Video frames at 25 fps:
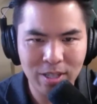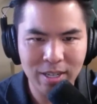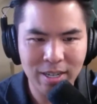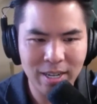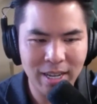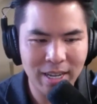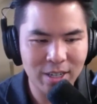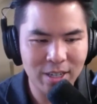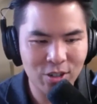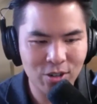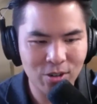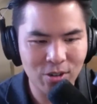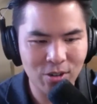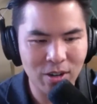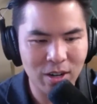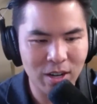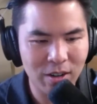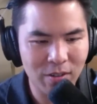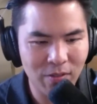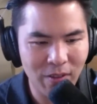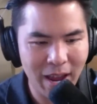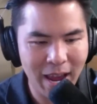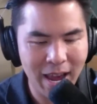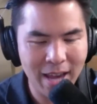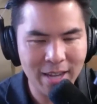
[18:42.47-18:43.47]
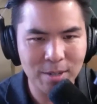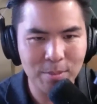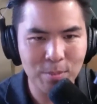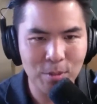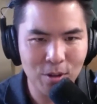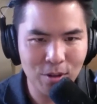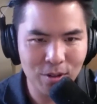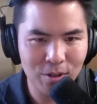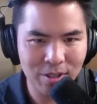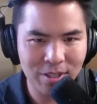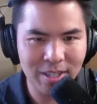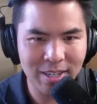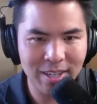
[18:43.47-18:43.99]
the nature of
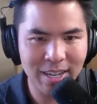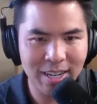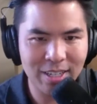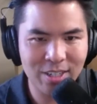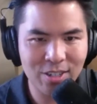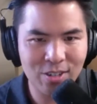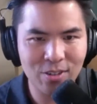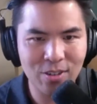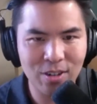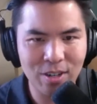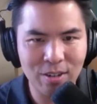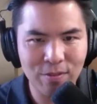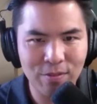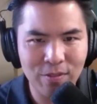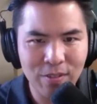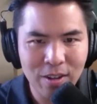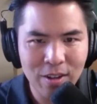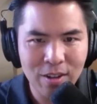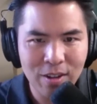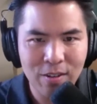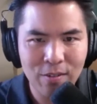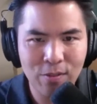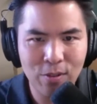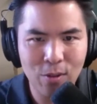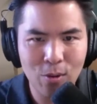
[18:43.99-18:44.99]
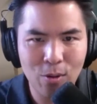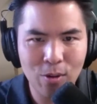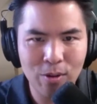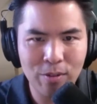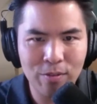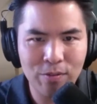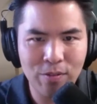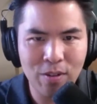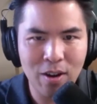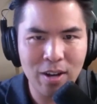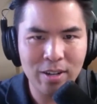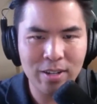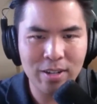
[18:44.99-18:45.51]
animals, the nature of flora
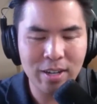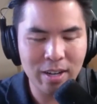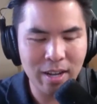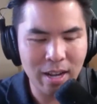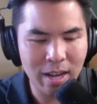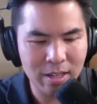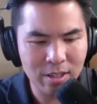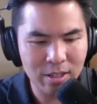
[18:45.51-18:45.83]
and fauna,